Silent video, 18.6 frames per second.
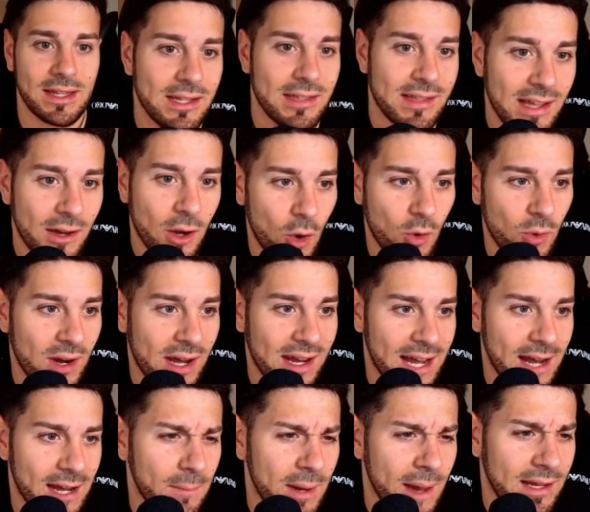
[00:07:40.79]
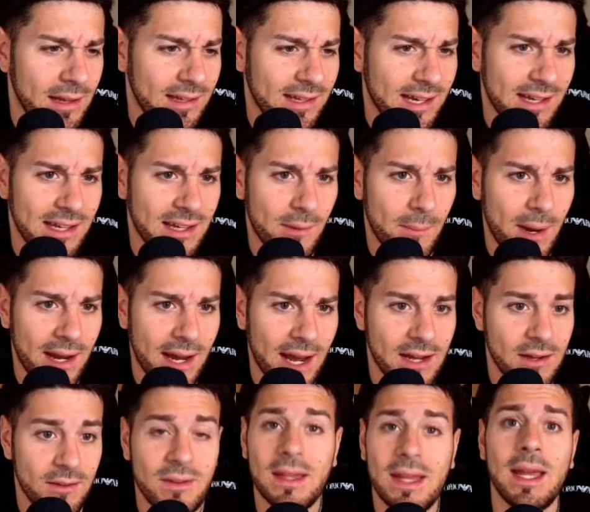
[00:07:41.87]
It's the only game I think in my
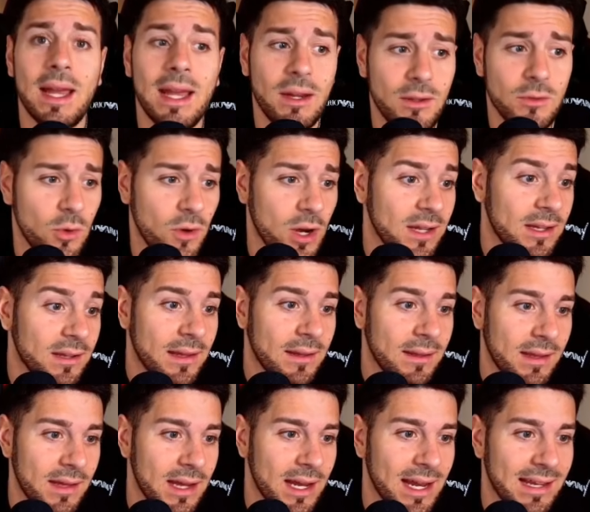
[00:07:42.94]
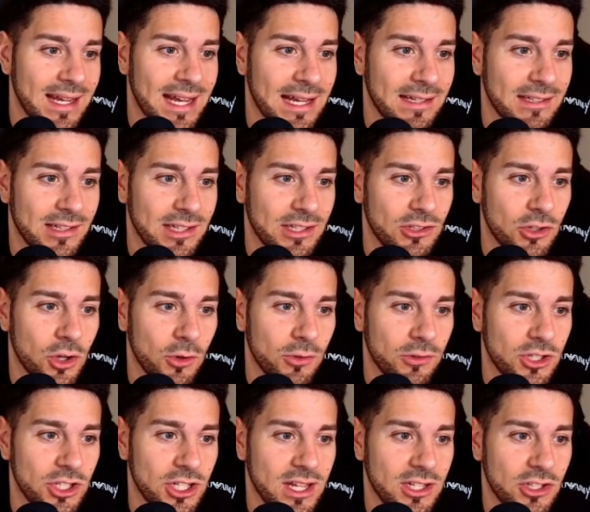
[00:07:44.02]
life that I have won against the
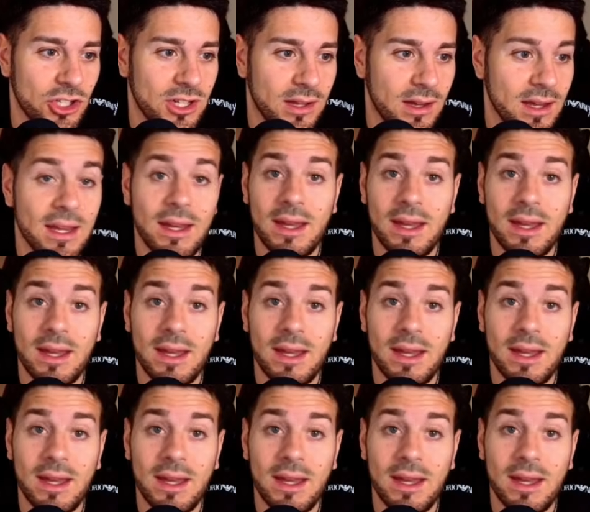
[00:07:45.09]
Stockfish engine.